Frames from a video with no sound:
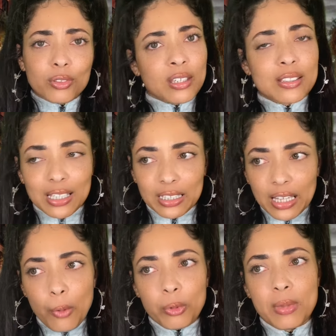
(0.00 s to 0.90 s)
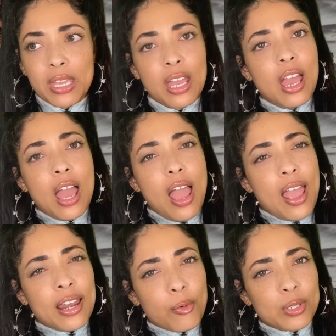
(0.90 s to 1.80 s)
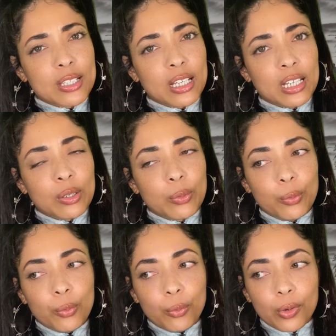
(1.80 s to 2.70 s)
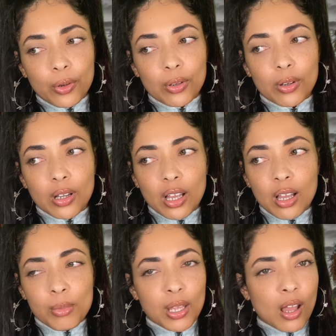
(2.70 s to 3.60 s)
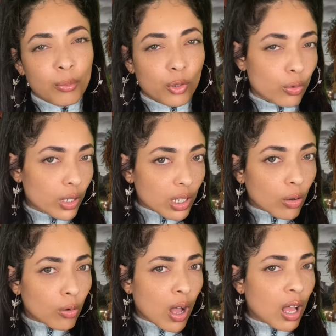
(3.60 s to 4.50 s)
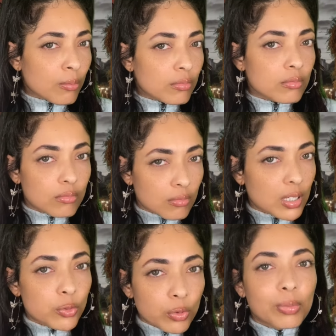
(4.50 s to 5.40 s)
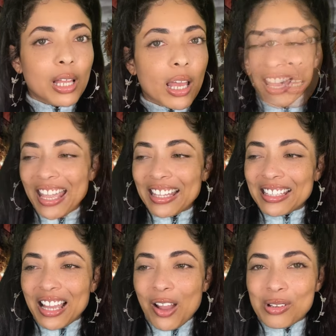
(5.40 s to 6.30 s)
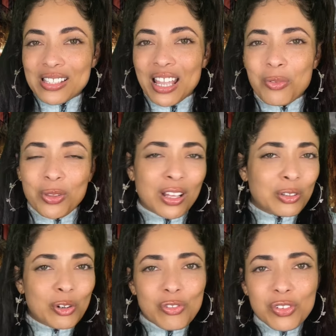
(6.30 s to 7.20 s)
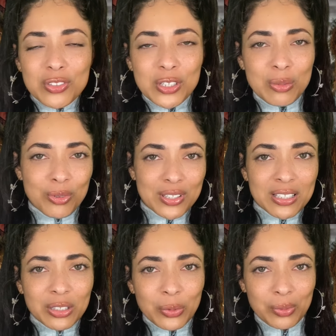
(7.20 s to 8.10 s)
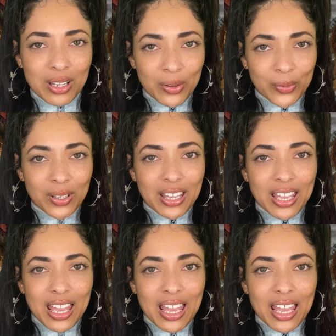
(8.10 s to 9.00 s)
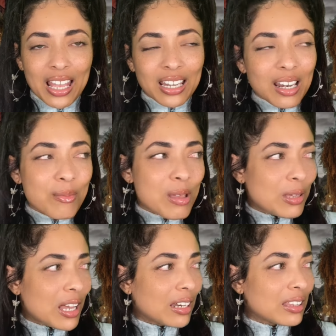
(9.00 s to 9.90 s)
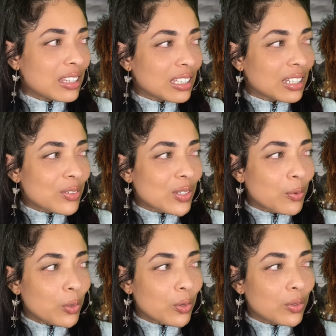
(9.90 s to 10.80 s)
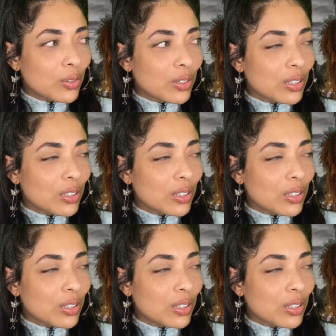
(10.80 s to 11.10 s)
things like that with me. And I was like, well, I mean, I'm Creole, I'm mixed with Black. And the guy was like, well, that little 15% don't count. And then it made me kind of think, and I was like, well,